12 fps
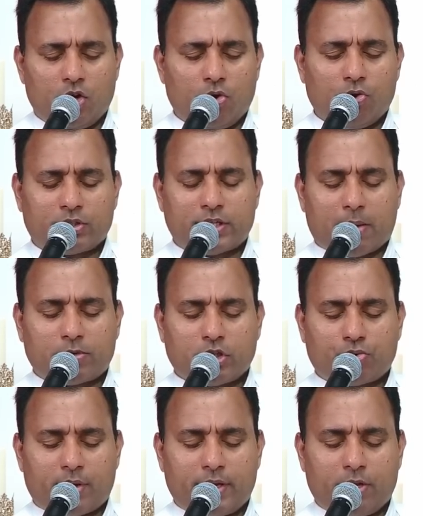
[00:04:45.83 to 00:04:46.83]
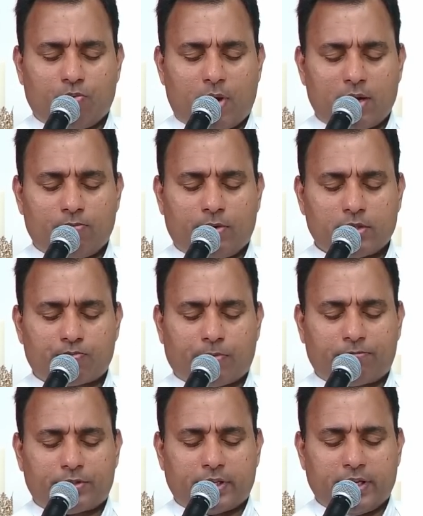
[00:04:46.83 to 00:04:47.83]
Luke chapter 21 verse
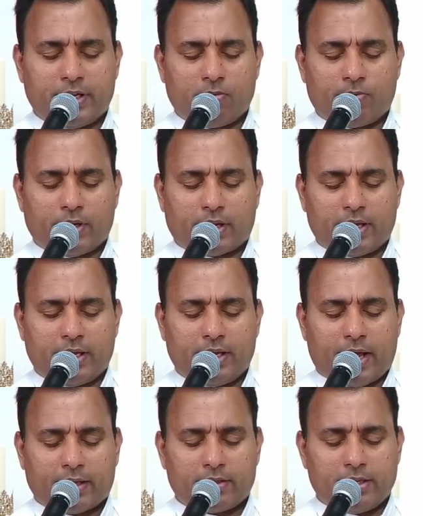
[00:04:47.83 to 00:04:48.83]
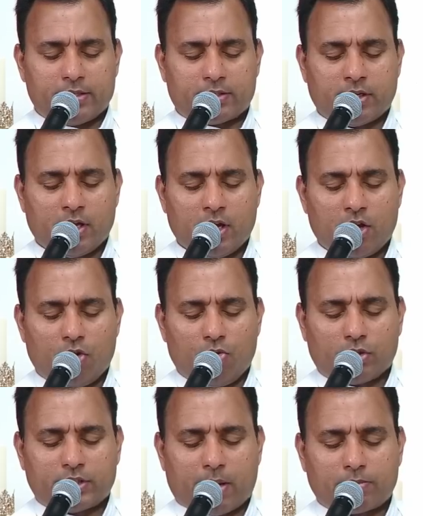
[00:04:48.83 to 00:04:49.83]
15, we read like this.
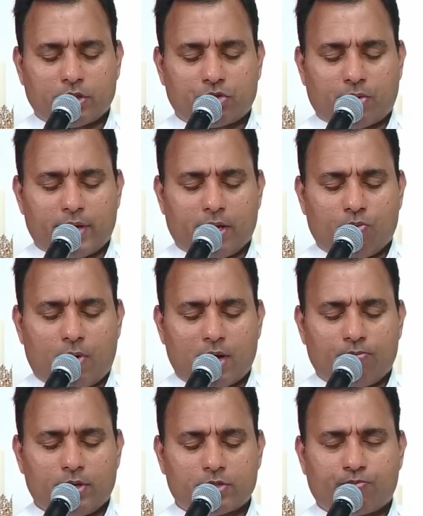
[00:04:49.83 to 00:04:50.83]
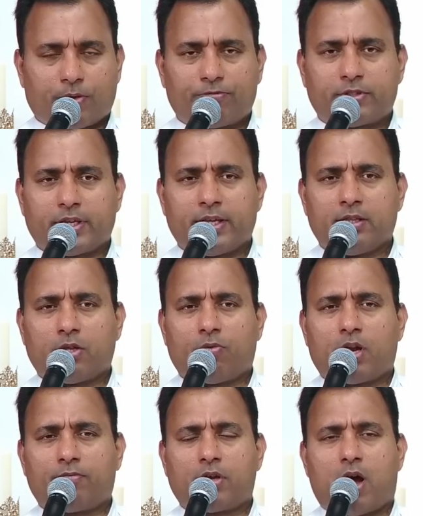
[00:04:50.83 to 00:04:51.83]
Luke chapter 21 verse 15, the
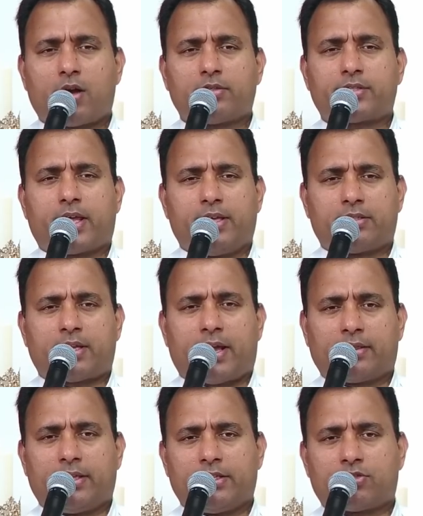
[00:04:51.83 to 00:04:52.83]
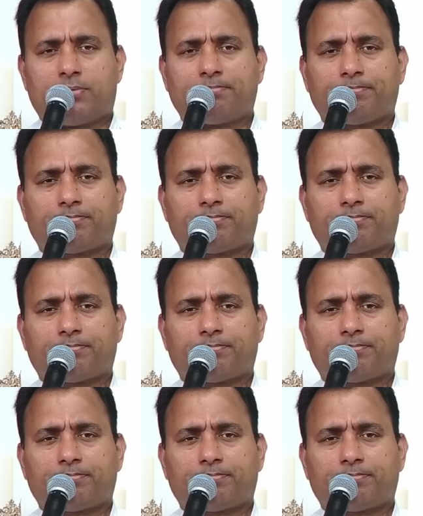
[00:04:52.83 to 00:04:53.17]
word of God says like this.